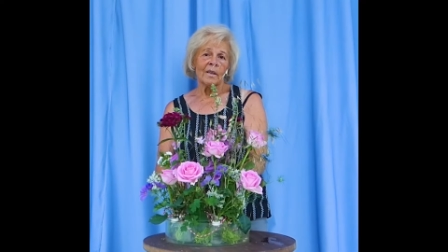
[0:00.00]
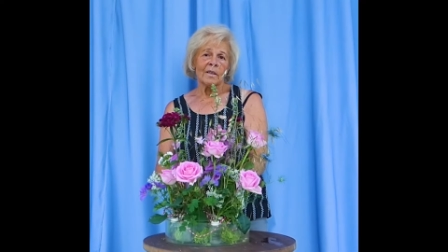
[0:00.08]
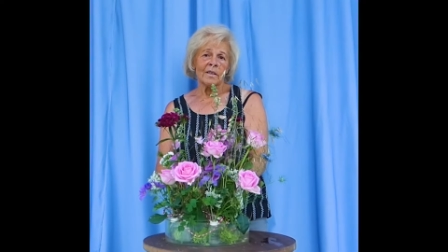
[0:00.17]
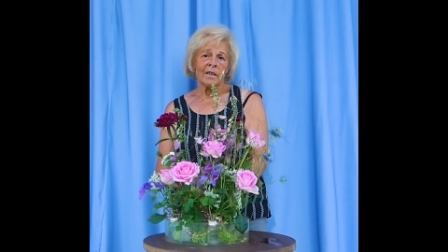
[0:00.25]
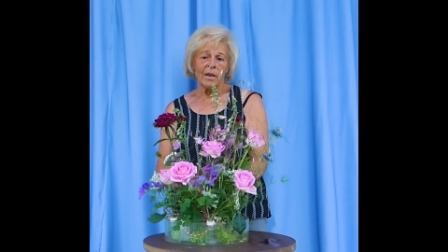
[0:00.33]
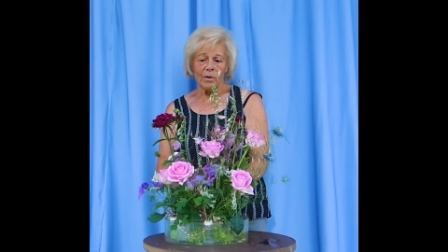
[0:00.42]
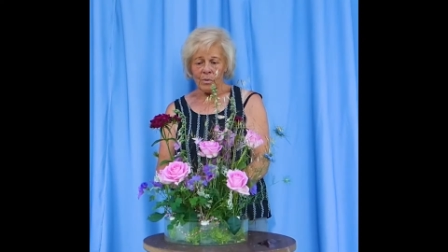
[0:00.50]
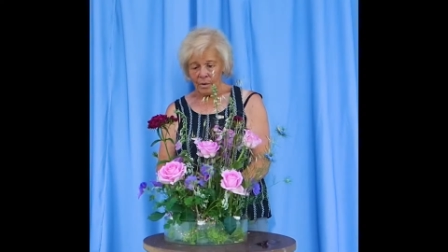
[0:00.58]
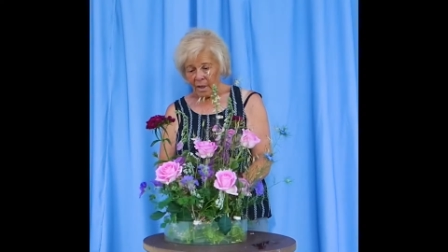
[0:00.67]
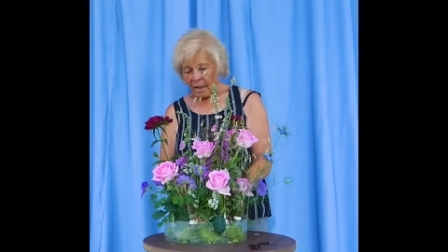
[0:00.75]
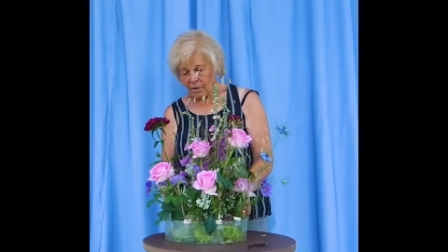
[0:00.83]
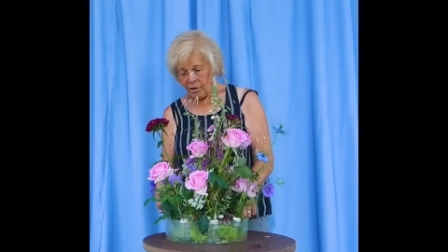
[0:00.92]
So
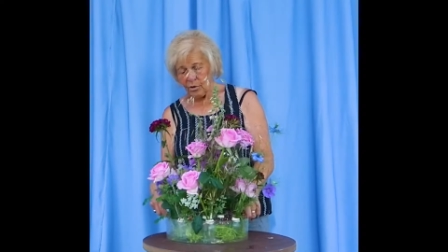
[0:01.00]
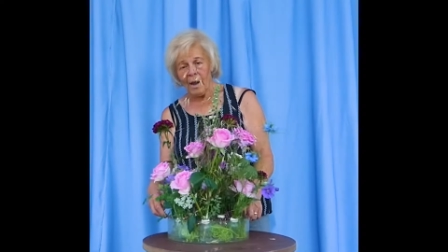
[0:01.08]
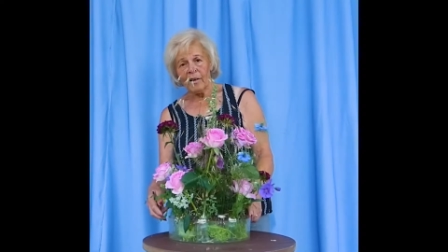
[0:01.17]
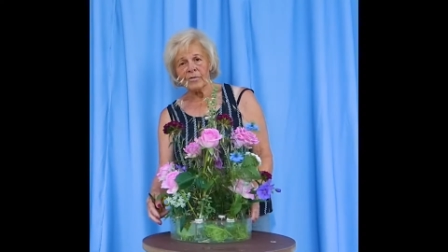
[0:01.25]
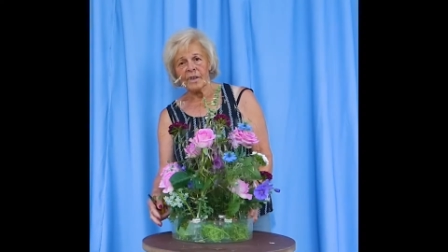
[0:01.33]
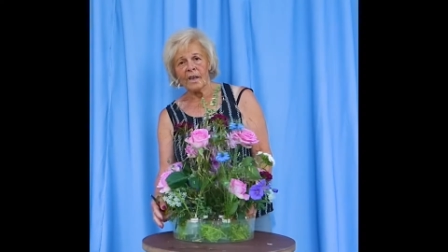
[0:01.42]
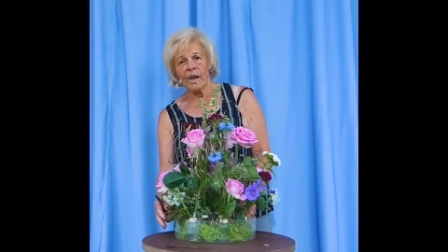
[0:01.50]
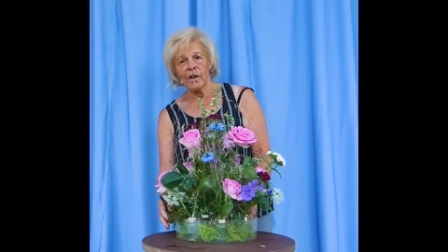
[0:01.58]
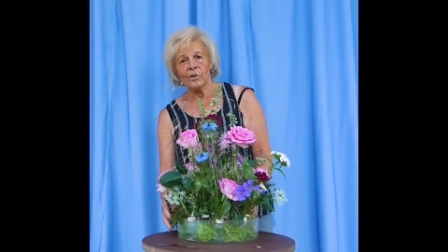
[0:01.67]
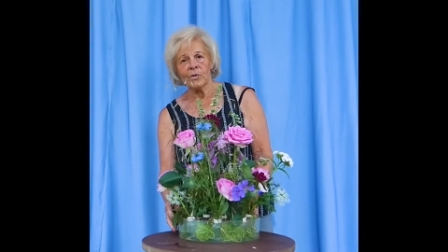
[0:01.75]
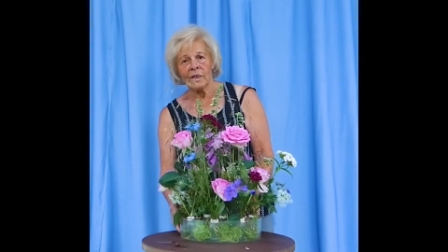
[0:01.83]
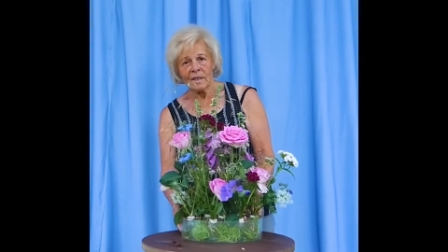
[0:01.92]
do have a
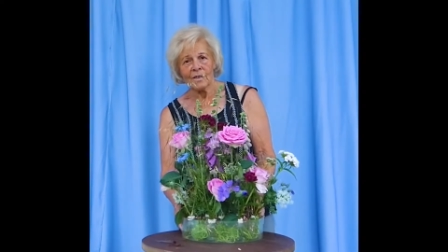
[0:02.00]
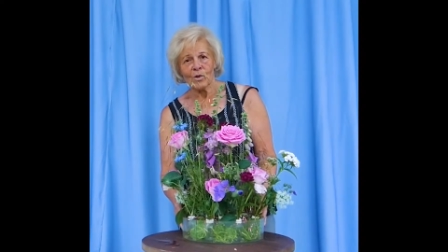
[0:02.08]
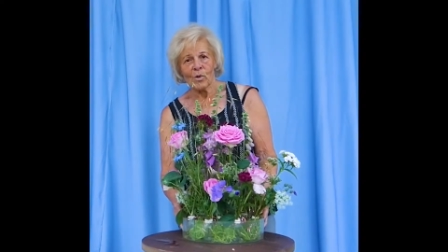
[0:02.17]
go, it's